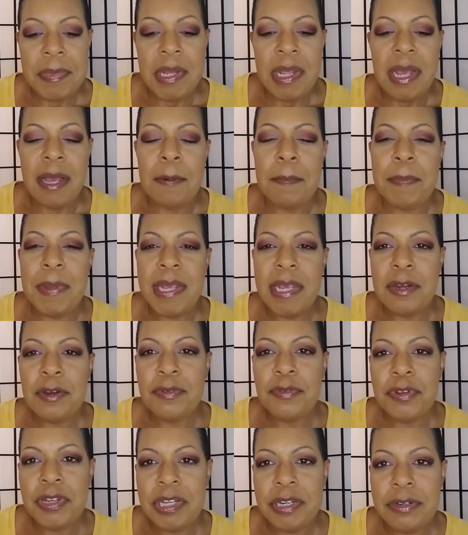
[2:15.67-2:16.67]
A beta
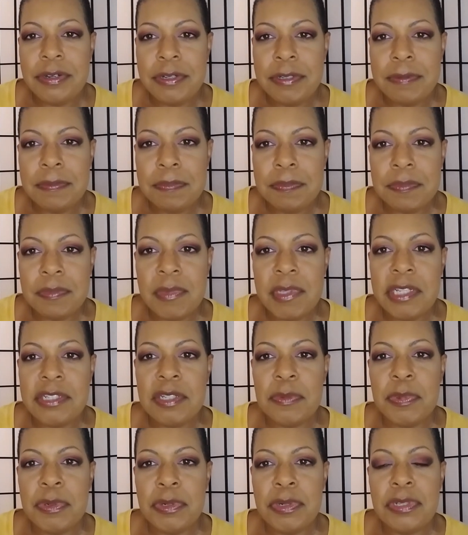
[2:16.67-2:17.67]
reader is a
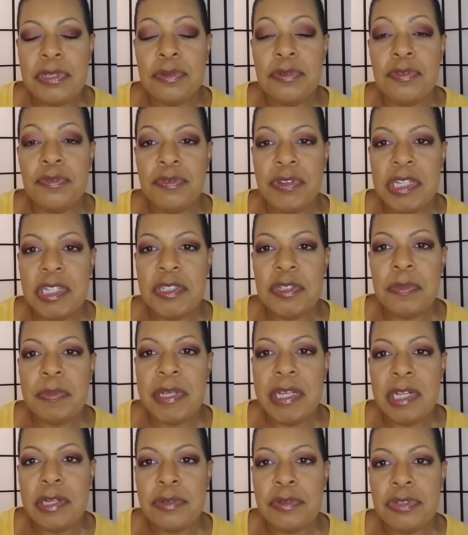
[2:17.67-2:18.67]
person who reads your
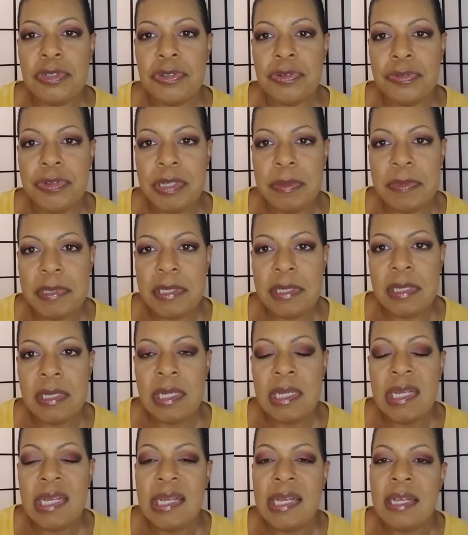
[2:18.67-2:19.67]
manuscript
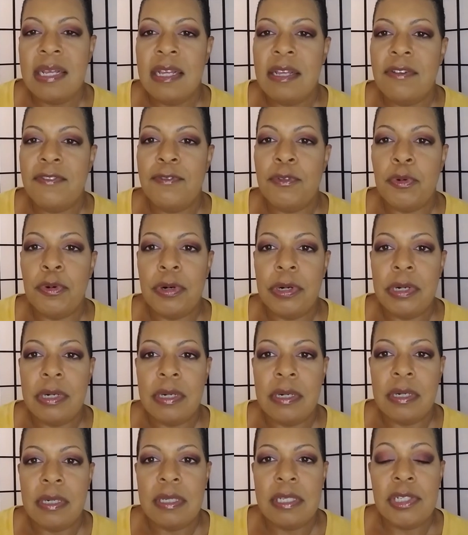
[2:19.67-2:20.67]

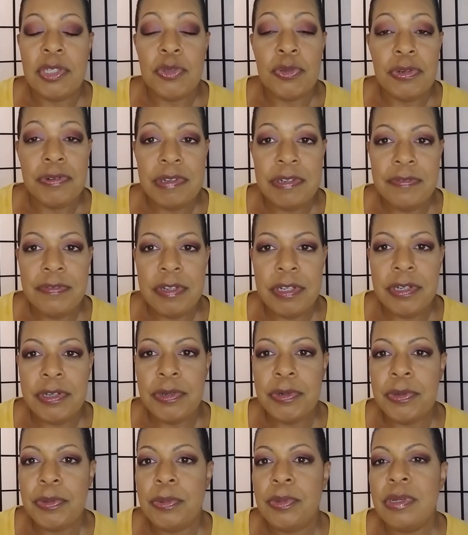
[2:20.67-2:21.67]
for story
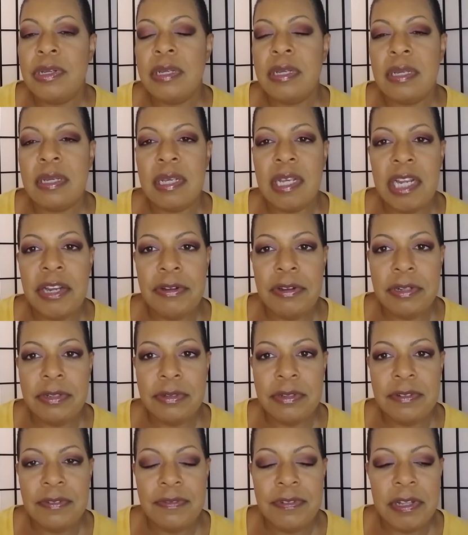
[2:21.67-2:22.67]
flow, character
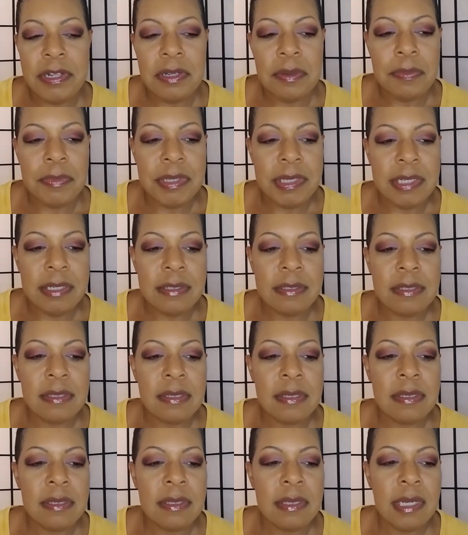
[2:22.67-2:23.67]
development,
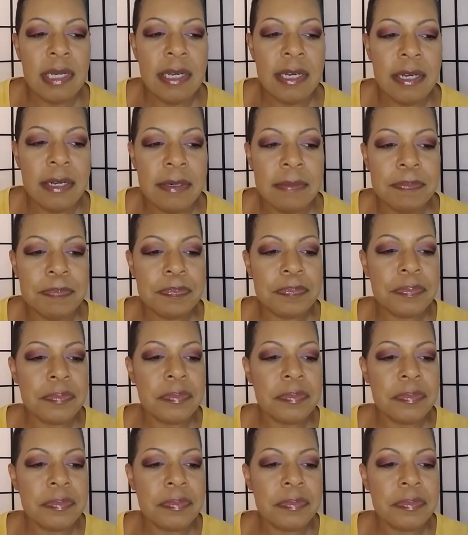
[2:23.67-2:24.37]
um,